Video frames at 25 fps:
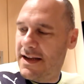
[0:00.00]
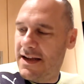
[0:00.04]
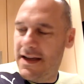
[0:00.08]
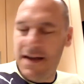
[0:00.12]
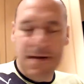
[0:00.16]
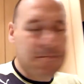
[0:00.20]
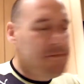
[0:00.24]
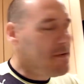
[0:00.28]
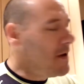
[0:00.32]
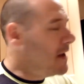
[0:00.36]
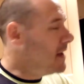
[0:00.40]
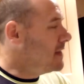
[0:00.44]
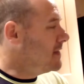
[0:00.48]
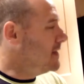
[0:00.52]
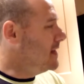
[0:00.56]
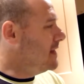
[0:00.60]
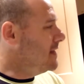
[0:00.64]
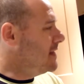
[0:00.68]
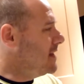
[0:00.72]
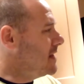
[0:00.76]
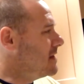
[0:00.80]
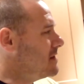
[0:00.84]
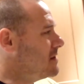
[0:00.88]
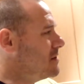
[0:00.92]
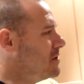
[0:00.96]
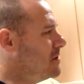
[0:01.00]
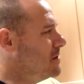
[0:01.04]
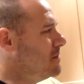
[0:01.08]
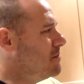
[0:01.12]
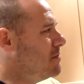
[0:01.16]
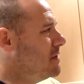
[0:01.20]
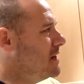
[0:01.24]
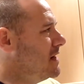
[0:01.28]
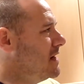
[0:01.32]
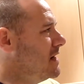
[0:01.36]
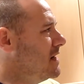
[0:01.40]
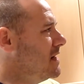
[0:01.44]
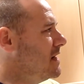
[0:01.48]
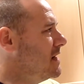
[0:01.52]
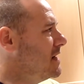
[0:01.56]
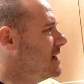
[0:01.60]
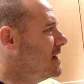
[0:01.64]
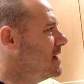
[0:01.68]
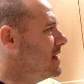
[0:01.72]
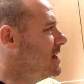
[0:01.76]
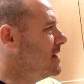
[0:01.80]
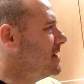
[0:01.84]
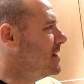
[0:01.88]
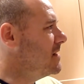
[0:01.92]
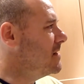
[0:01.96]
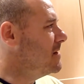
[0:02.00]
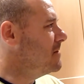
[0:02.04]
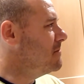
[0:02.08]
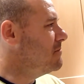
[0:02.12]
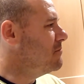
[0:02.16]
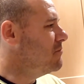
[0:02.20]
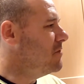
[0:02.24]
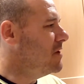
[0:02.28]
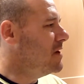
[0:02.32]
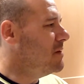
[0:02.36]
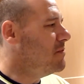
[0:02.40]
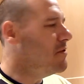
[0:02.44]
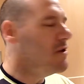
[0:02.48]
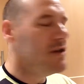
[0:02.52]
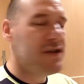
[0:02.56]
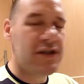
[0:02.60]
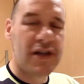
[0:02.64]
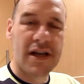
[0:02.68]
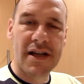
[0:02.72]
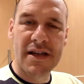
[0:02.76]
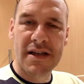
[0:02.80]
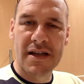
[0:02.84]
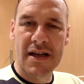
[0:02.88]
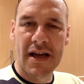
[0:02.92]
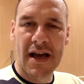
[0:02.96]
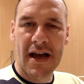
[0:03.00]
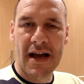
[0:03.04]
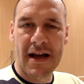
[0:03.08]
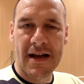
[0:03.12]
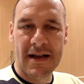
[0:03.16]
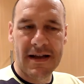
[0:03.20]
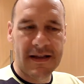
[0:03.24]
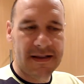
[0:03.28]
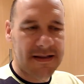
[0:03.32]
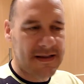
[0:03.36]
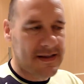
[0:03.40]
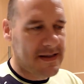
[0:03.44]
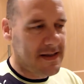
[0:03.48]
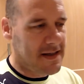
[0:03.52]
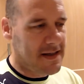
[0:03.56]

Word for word: yeah, but I think that's going to be pretty much it. I'll